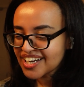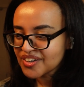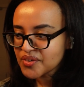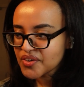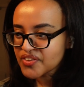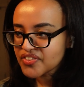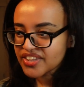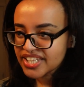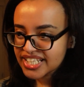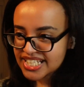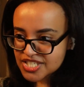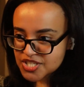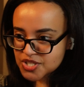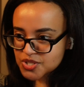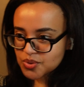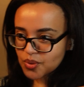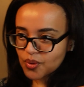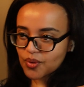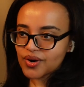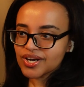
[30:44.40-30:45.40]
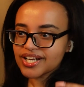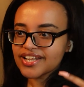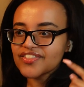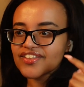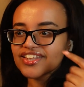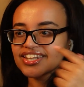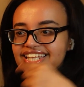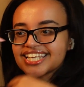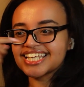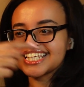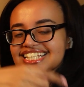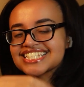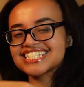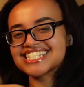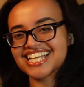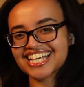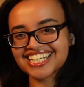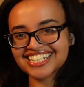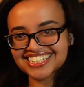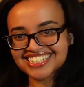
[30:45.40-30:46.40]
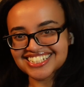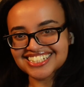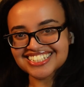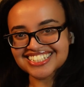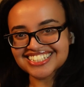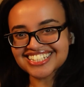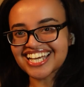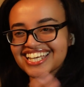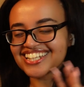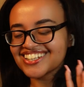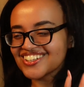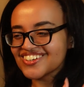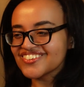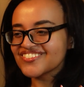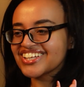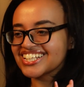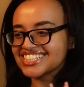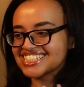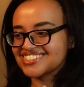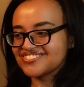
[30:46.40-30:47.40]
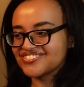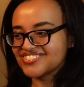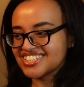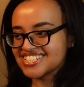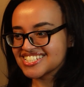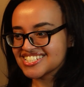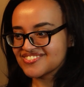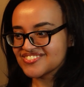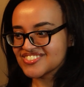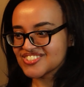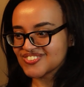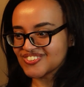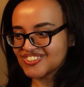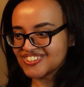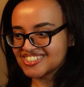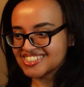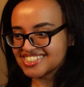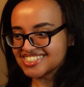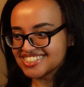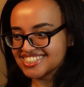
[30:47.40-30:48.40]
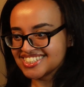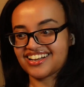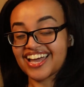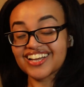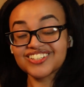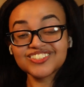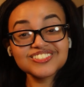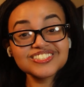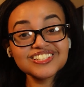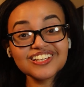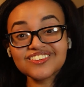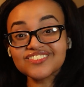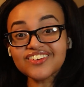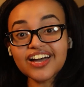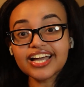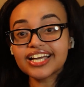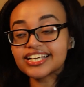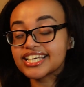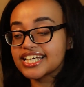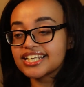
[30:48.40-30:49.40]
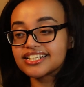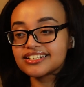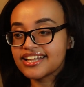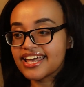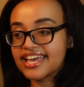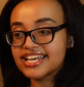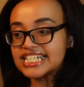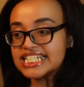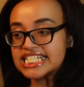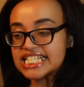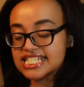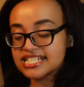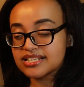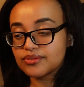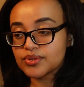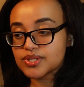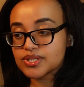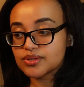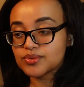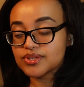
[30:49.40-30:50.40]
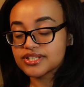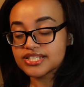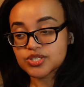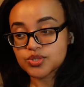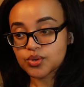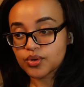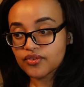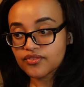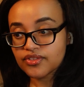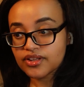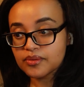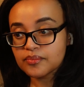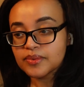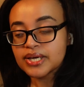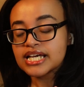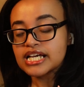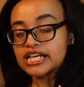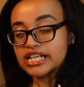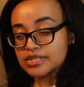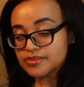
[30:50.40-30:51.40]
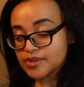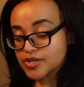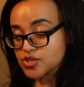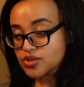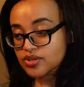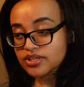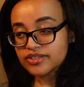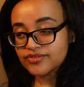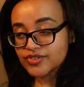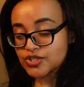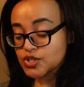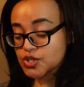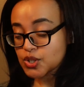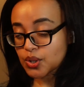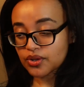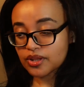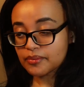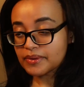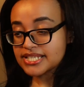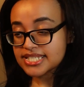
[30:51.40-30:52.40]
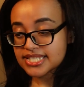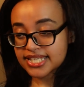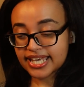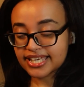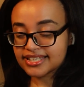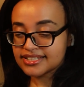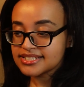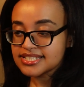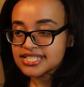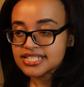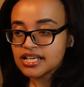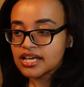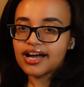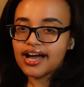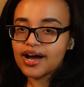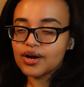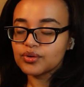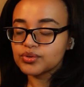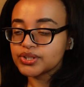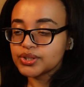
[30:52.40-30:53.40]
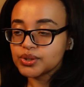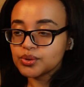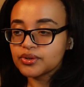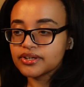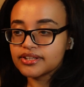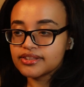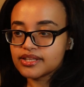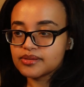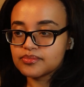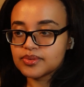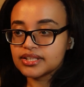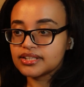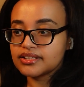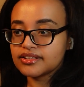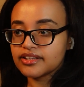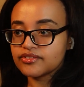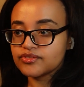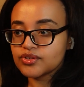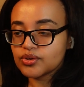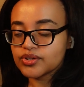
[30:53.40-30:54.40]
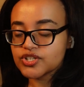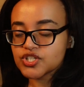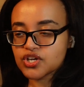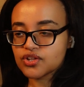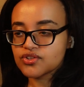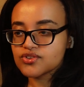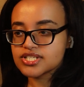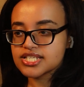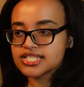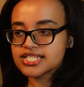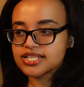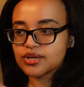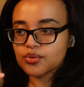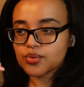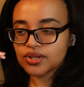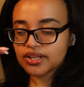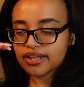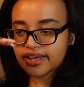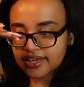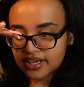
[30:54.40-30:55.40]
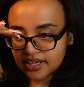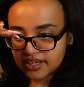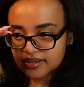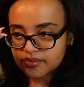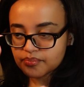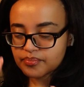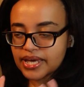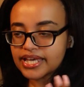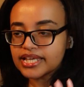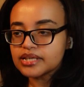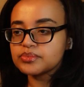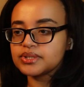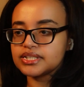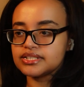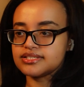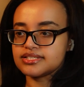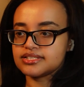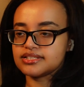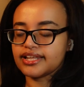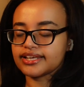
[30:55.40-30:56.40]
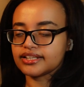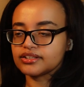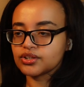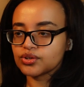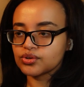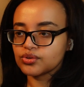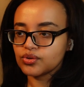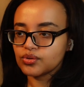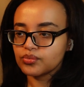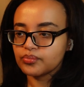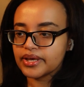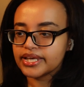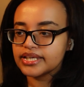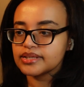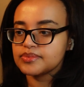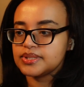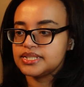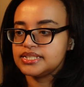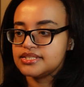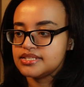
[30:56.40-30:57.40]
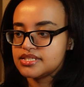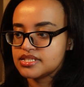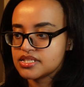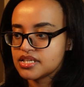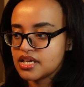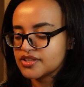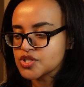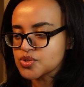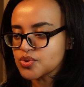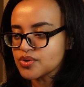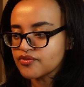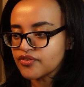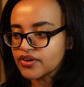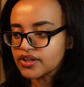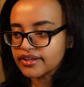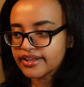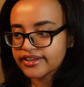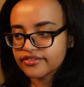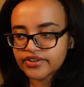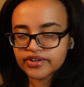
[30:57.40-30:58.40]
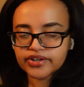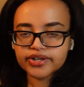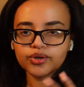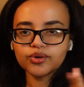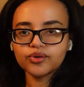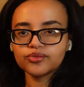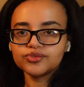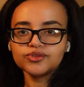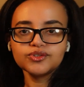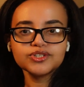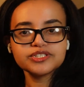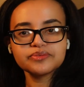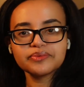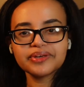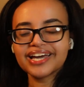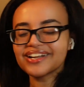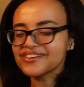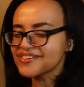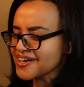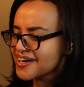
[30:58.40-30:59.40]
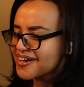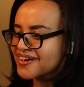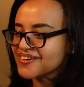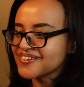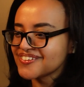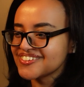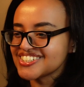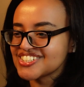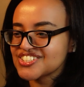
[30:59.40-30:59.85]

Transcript: with his sword and then like his necklace. I love that symbolism as well. I just love, again, any scene with the two of them, especially if you show them as kids, how cute can they be? They've known each other since they were like babies, like literal babies. This one felt like very hopeful to me. I don't know. It